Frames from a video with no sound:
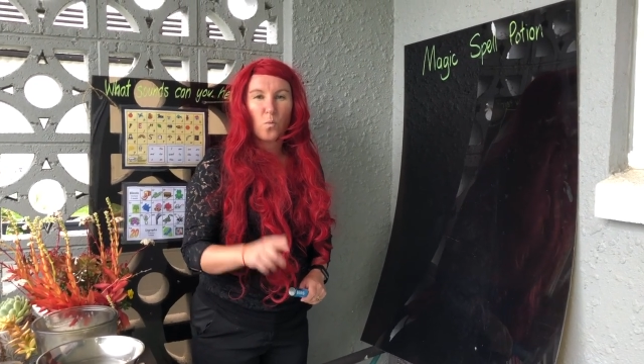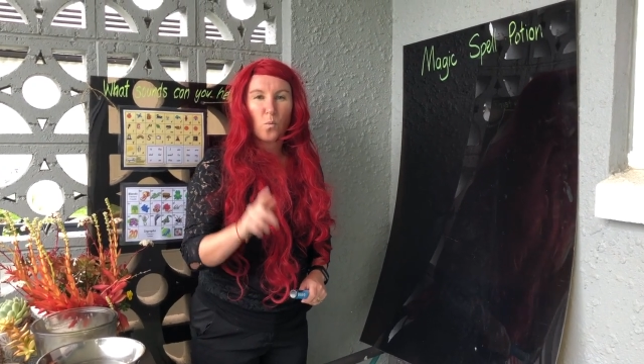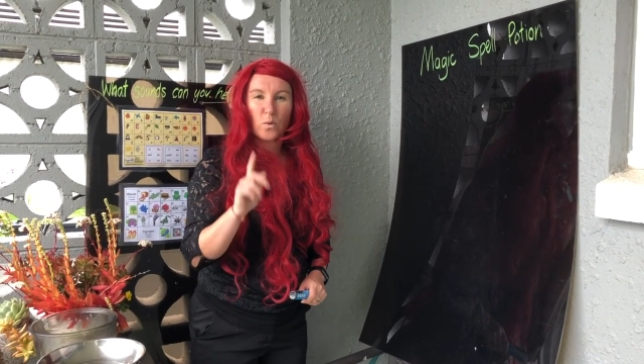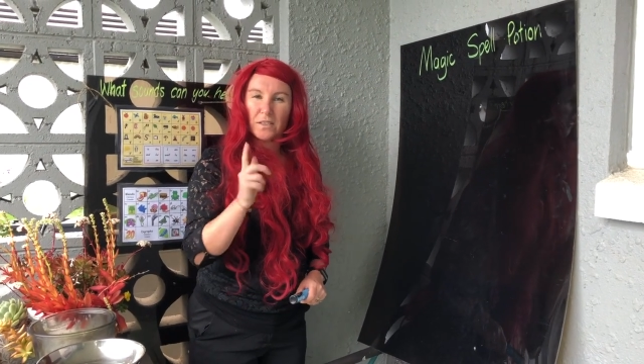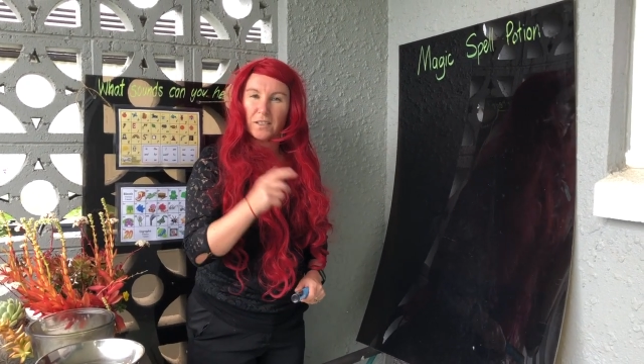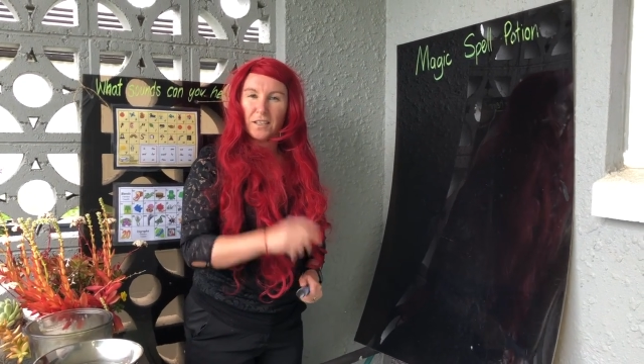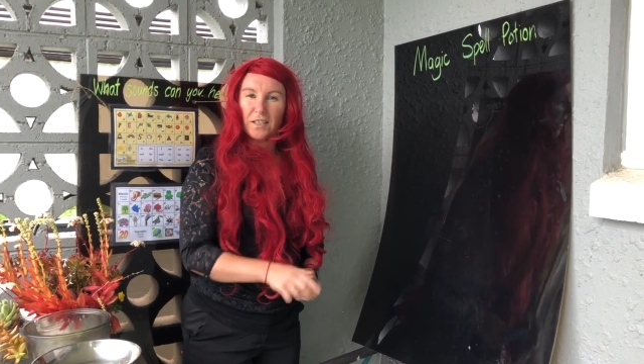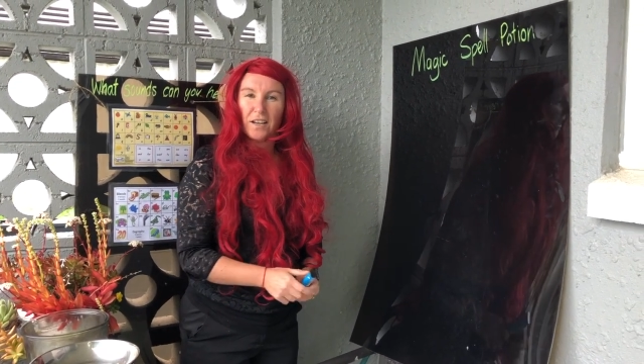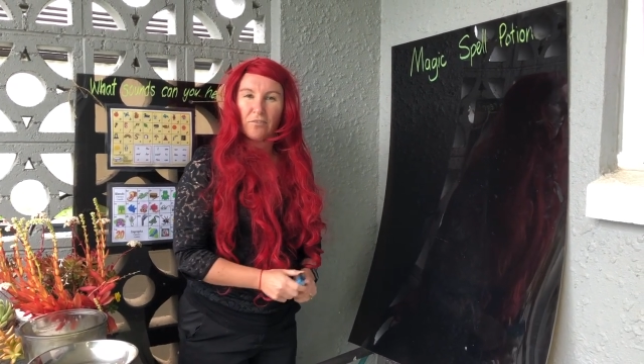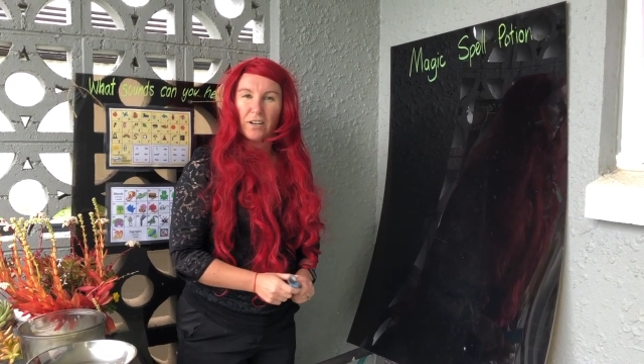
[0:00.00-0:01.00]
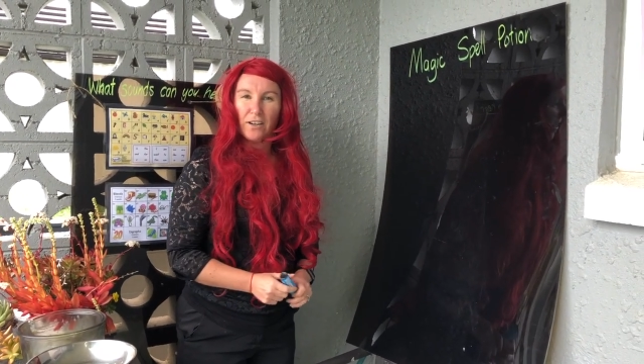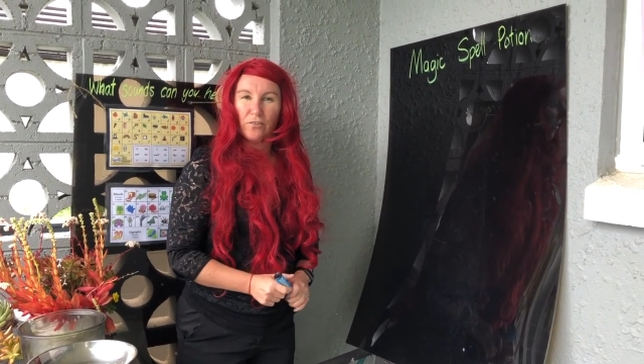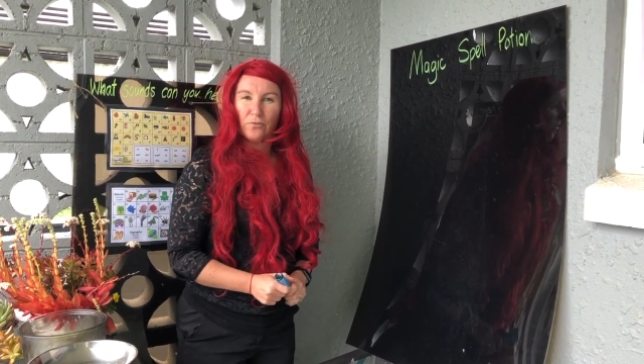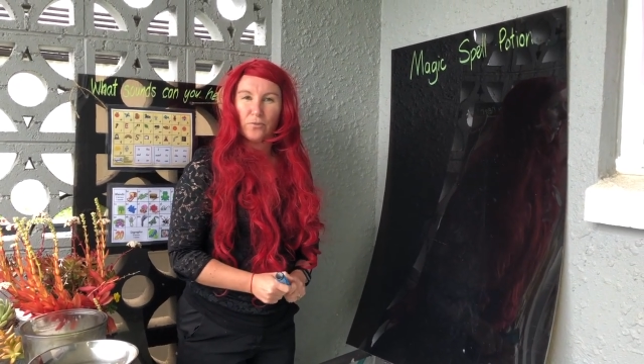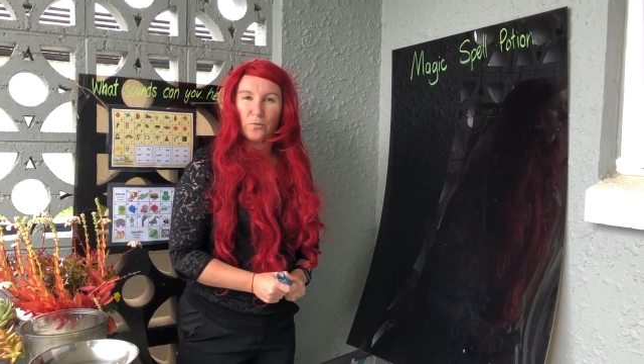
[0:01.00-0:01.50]
whizzing
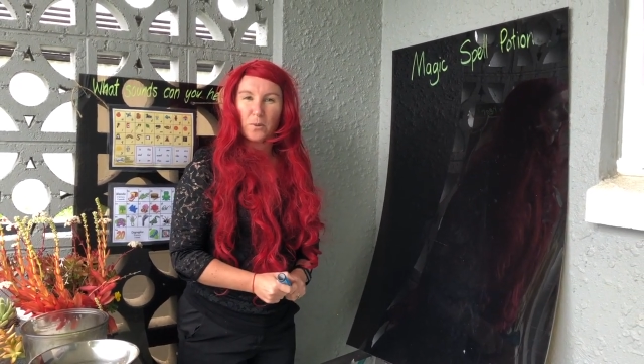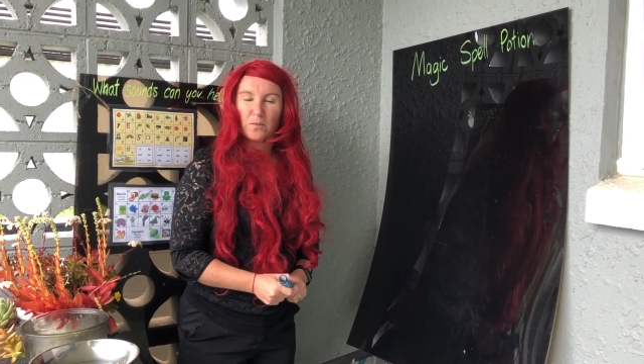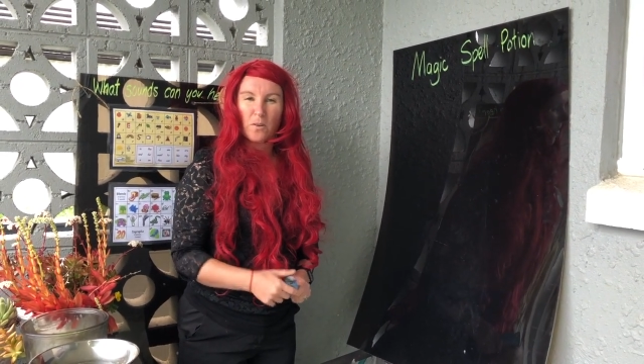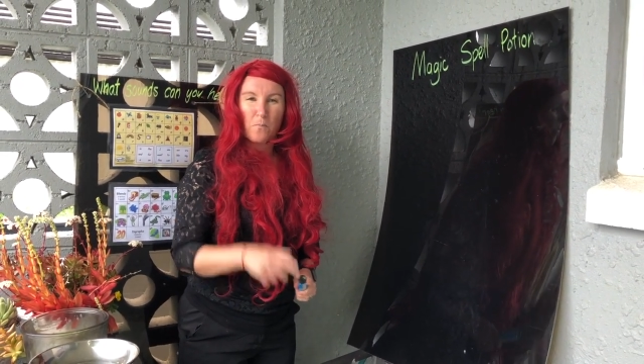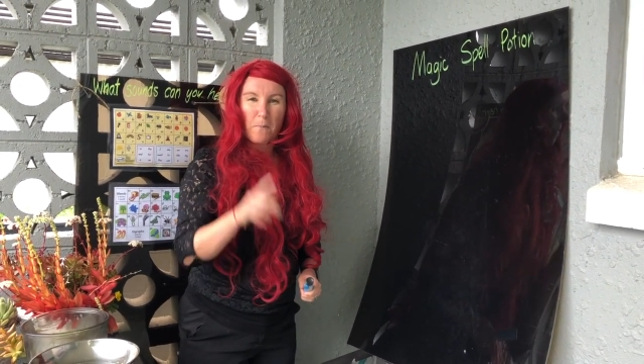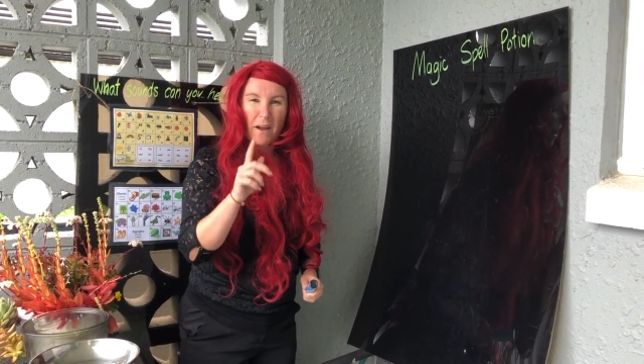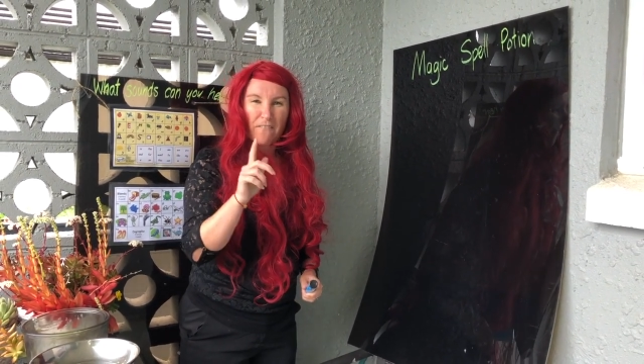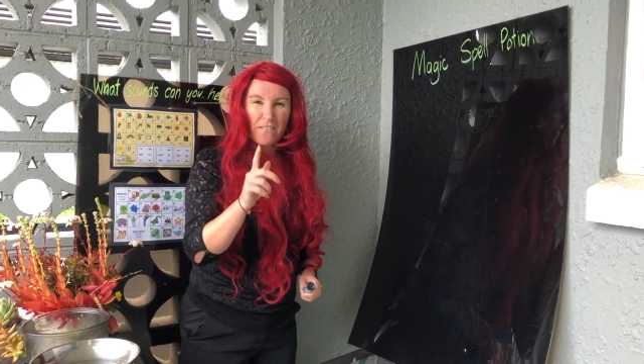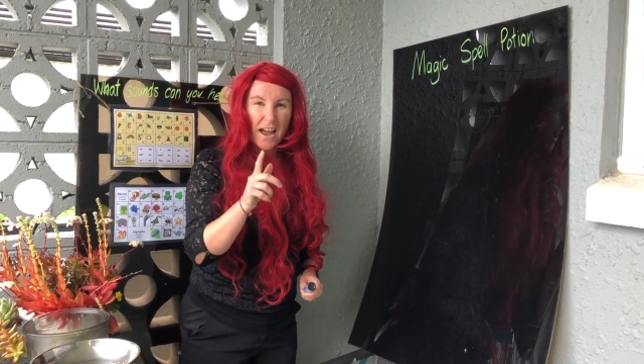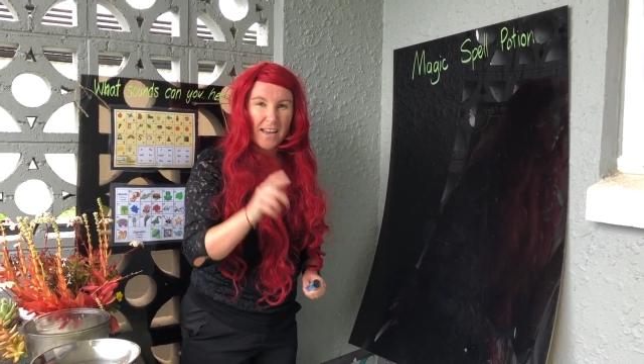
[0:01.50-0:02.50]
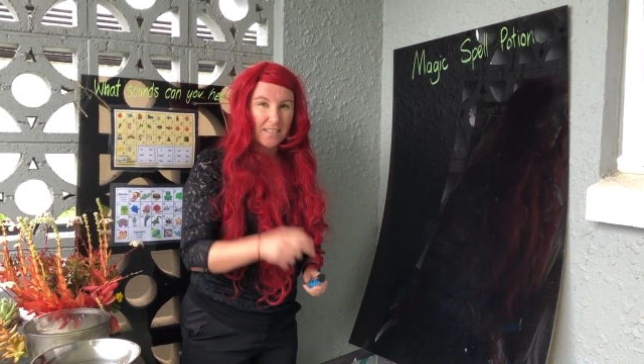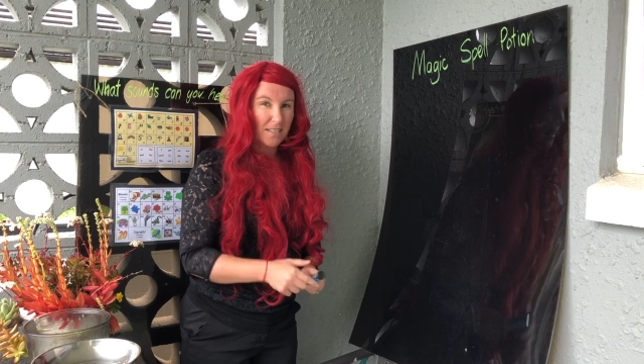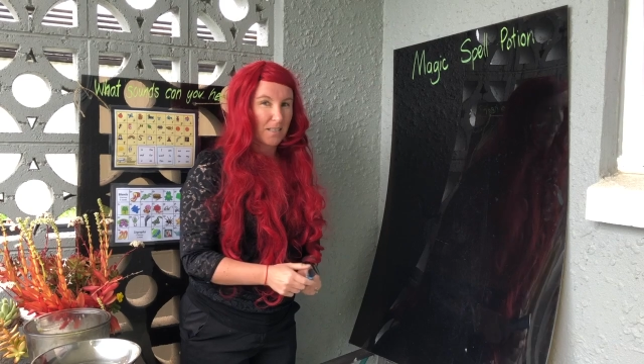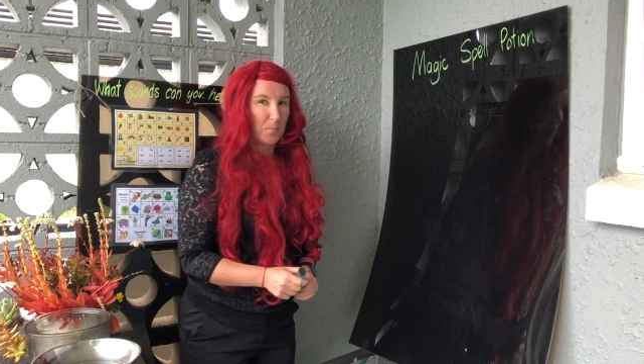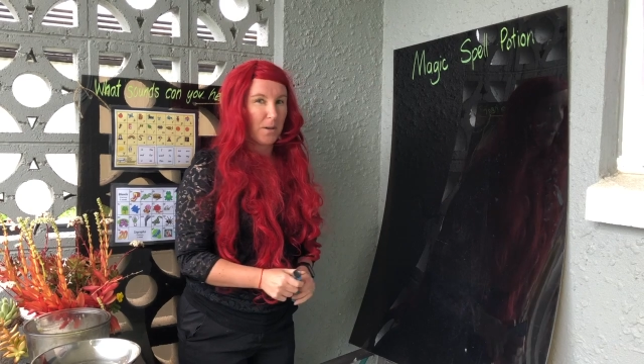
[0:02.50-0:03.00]
around footwell, so a
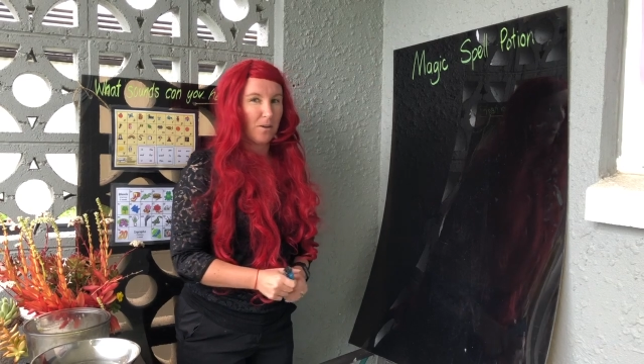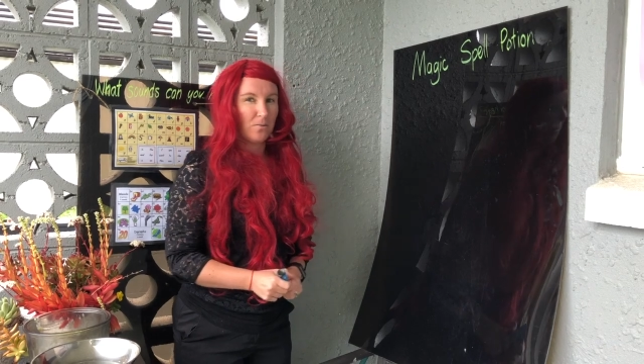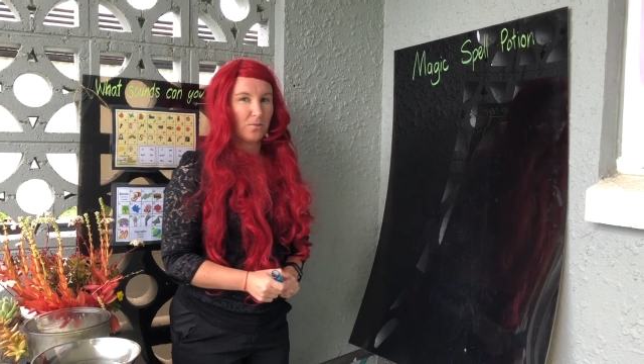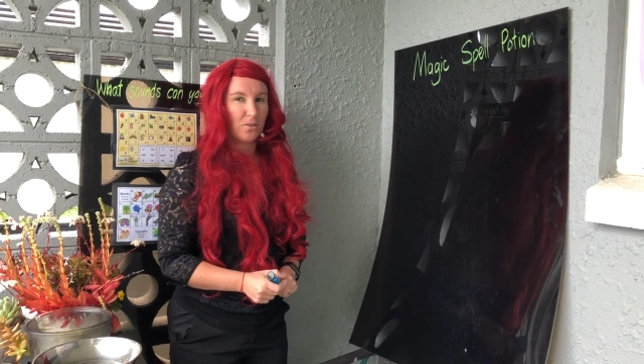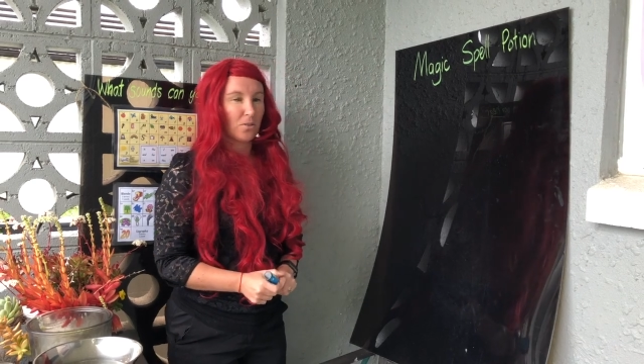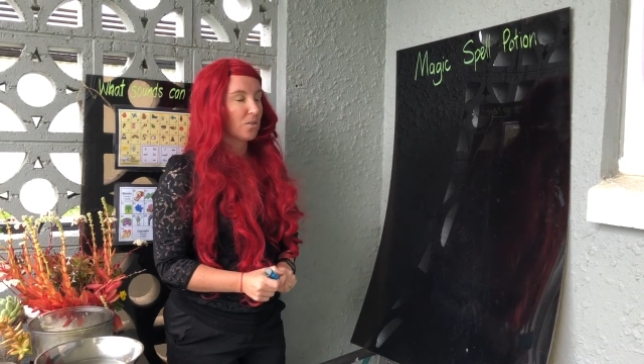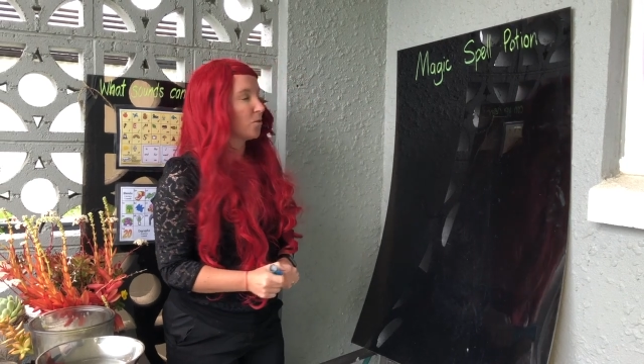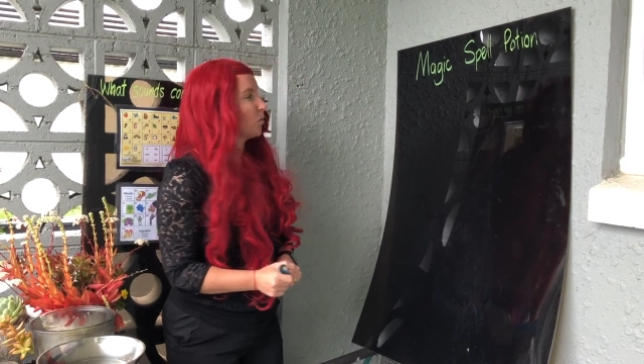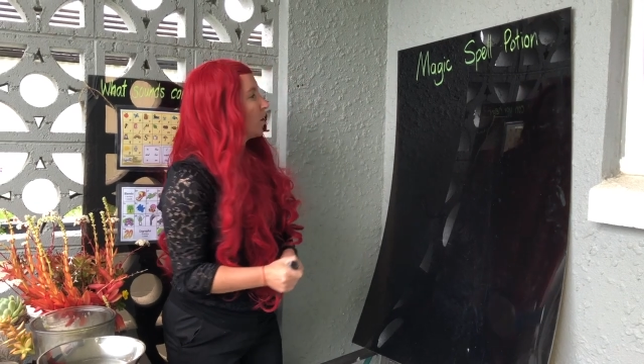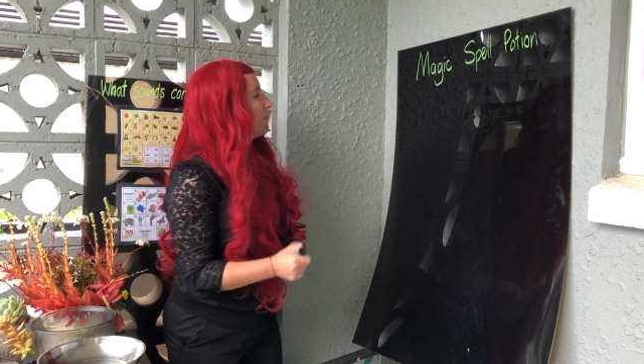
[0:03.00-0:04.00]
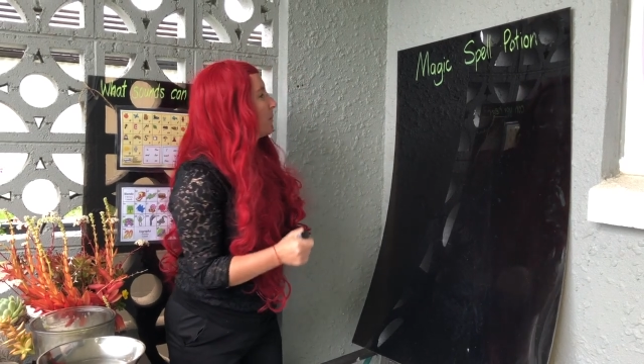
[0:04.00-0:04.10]
fast spell. So it's going to, going